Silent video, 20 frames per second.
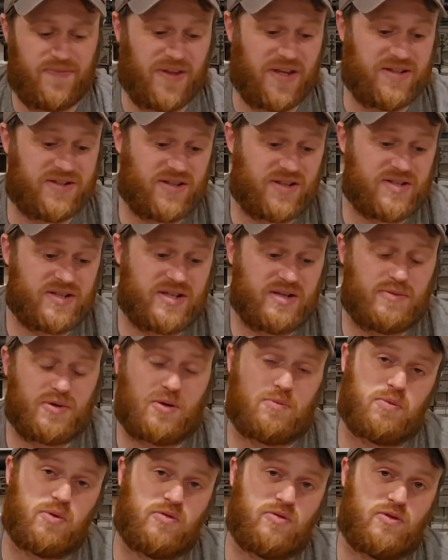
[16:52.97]
It does seem
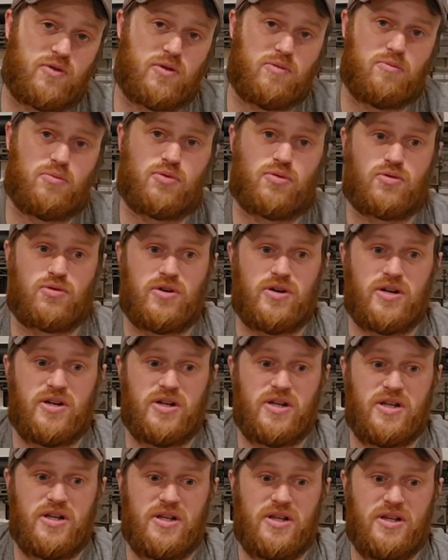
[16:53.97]
to perform
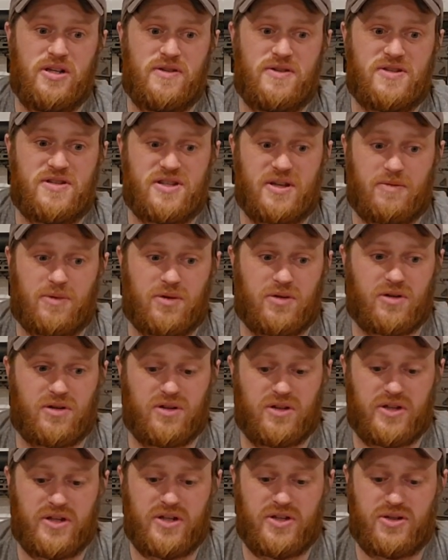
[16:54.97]
pretty
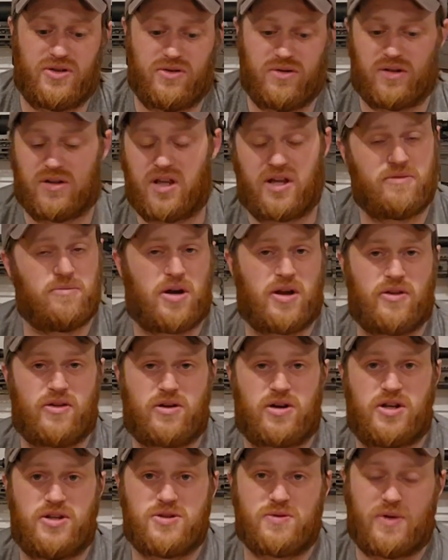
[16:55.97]
similarly to a lot of my other
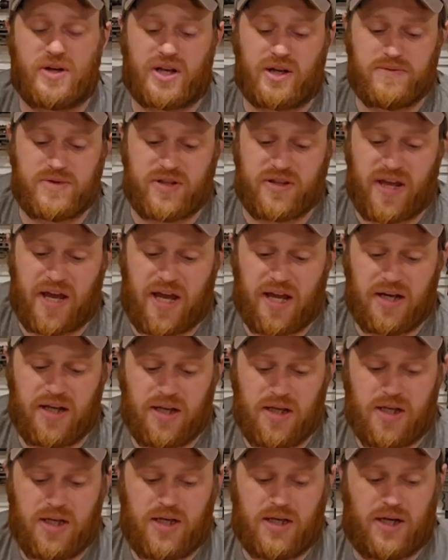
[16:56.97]
guns when it comes to that.
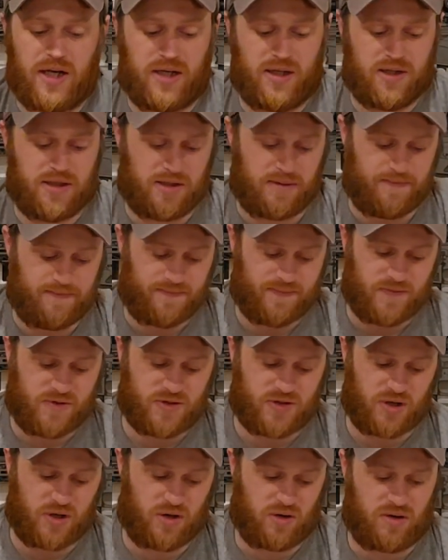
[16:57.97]

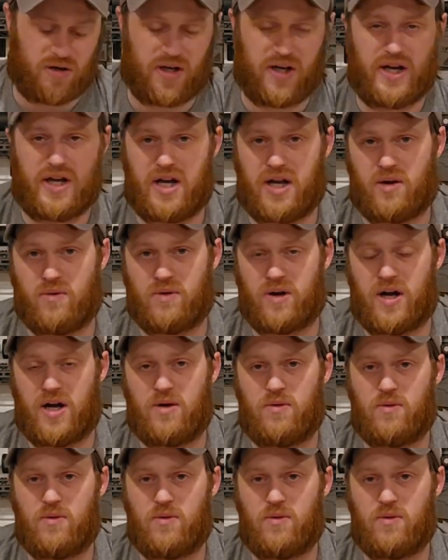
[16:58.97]
So I